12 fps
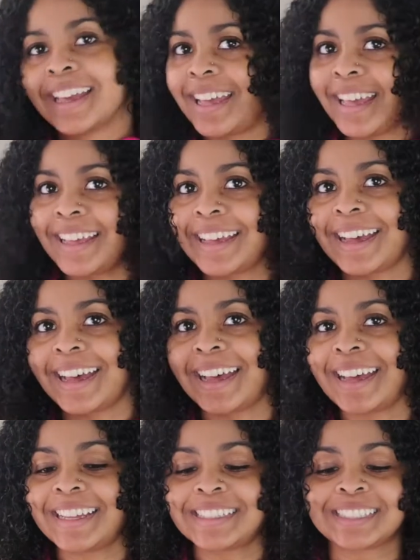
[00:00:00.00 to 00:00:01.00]
Hey
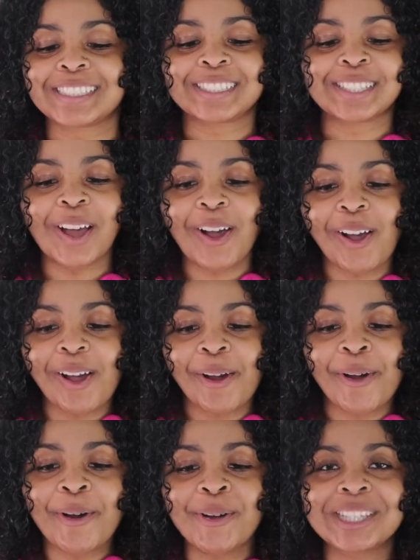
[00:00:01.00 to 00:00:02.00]
guys,
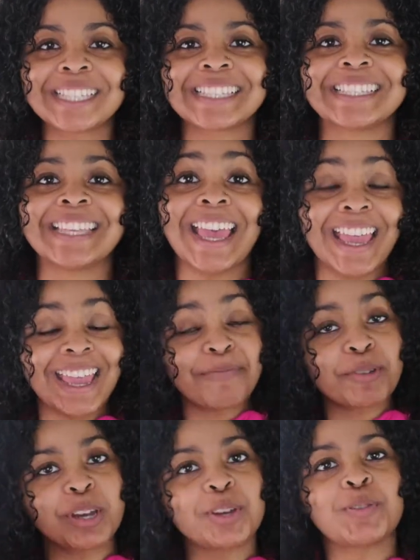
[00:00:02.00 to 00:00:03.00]
so today
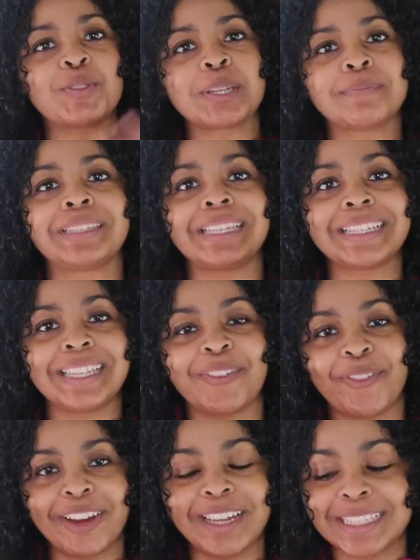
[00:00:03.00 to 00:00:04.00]
I'm gonna do something
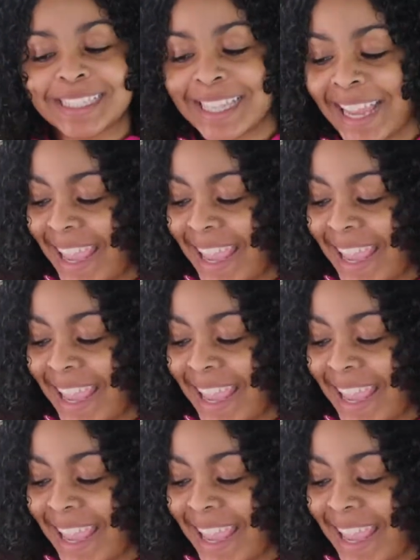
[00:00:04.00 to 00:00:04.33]
different.